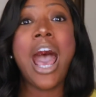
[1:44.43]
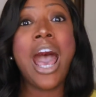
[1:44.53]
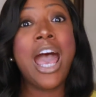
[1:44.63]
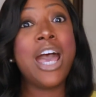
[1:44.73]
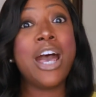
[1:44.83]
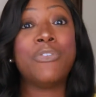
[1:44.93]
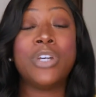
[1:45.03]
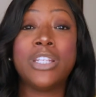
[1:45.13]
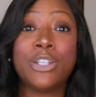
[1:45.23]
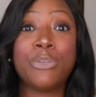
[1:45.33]
I have
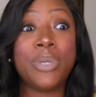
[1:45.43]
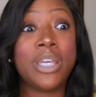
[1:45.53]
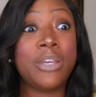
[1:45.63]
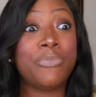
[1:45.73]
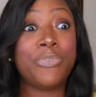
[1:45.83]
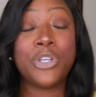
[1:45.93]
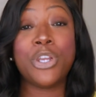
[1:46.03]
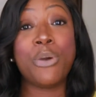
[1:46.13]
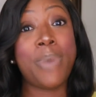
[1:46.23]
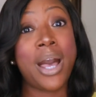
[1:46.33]
a little bit for
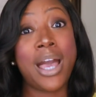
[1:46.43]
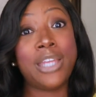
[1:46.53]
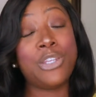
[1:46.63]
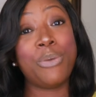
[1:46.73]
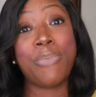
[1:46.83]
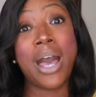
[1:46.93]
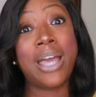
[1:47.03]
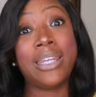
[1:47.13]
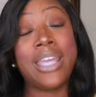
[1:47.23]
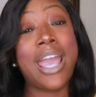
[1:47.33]
your mind, your
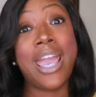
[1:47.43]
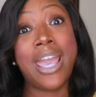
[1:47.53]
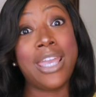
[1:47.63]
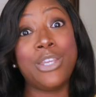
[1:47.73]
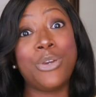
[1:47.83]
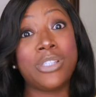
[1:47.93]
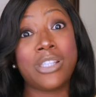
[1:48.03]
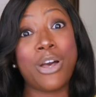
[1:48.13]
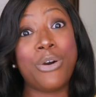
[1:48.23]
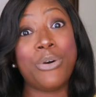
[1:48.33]
body, and your
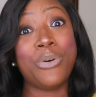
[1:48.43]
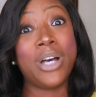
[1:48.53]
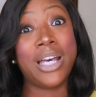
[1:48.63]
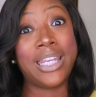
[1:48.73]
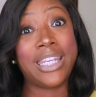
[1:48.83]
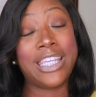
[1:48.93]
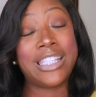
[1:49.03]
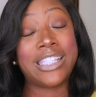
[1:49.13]
soul, honey.